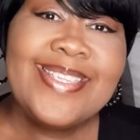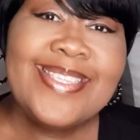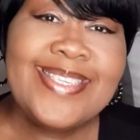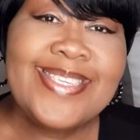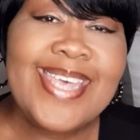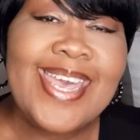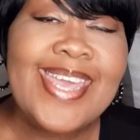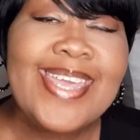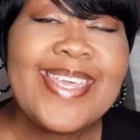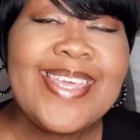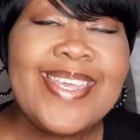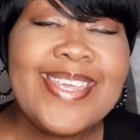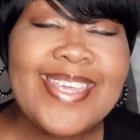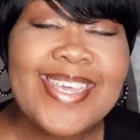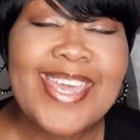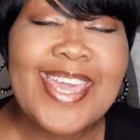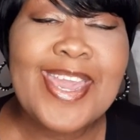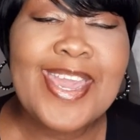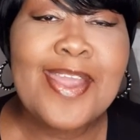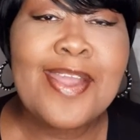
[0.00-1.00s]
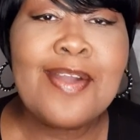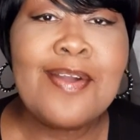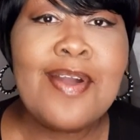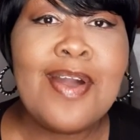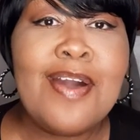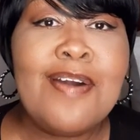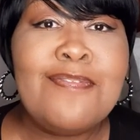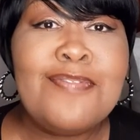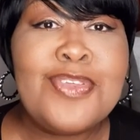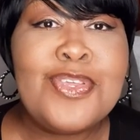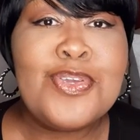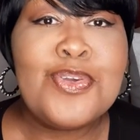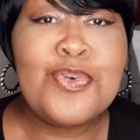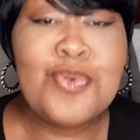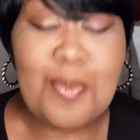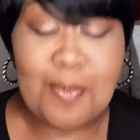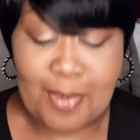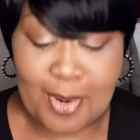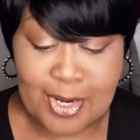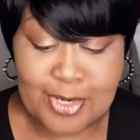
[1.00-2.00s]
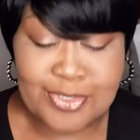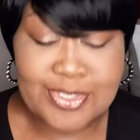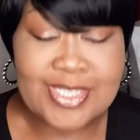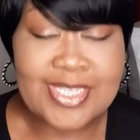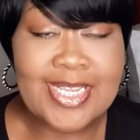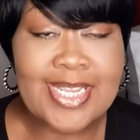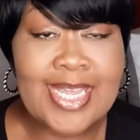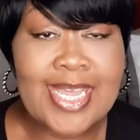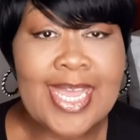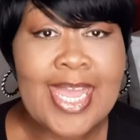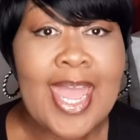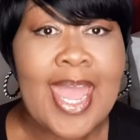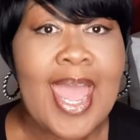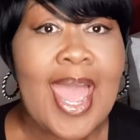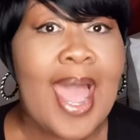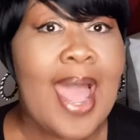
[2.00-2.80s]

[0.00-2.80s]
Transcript: Taking care of you personally.